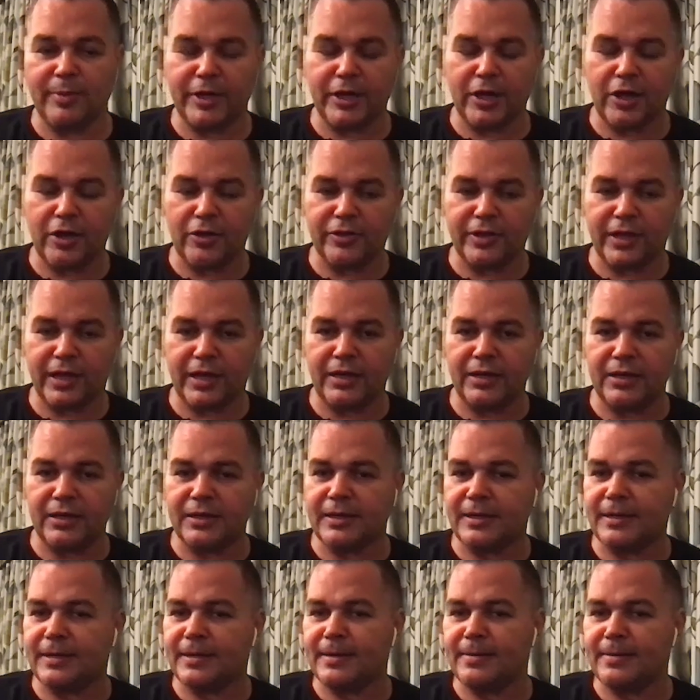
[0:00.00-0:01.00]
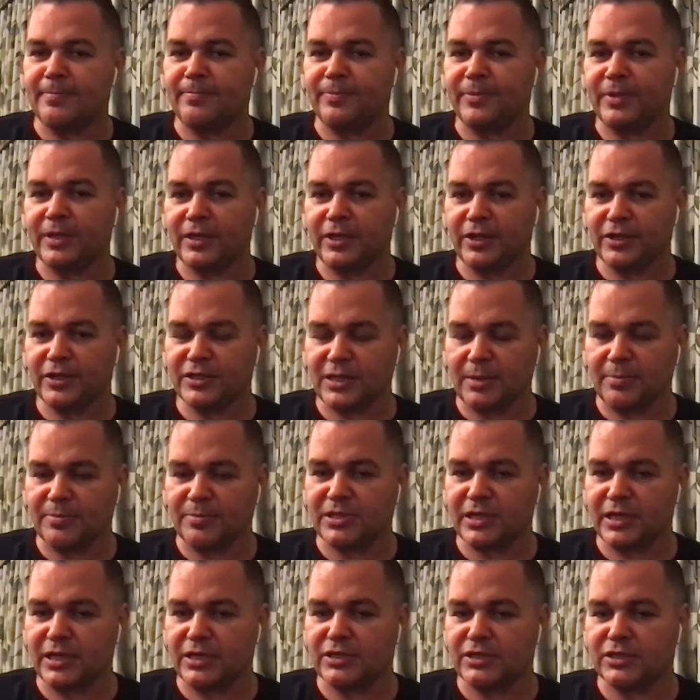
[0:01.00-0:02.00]
I know that some
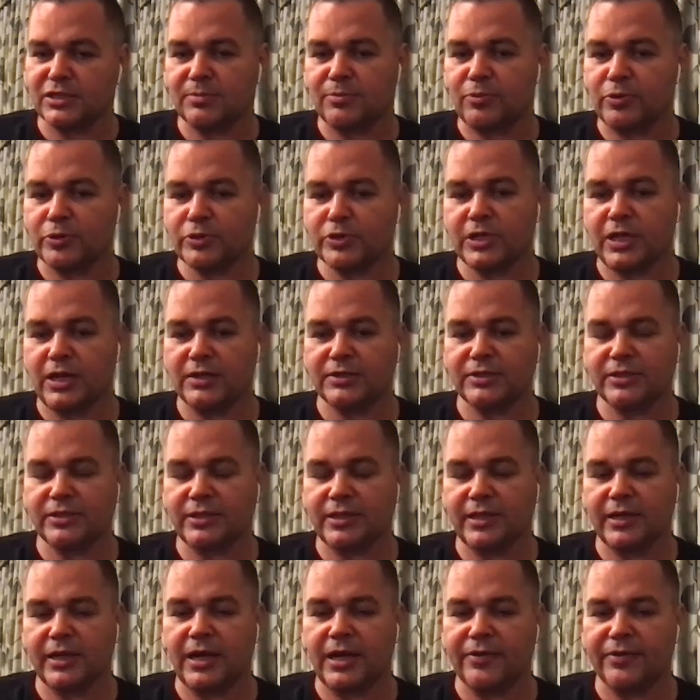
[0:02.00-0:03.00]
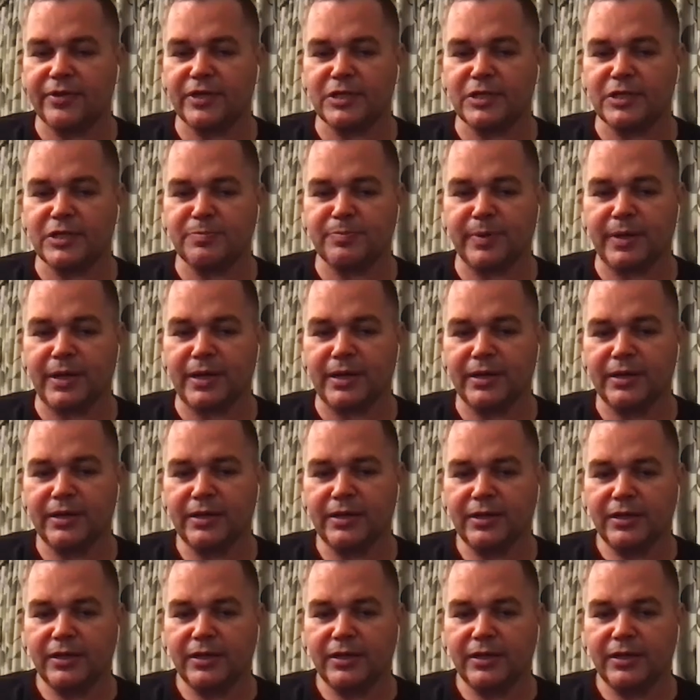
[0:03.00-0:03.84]
seasons are more challenging than others, but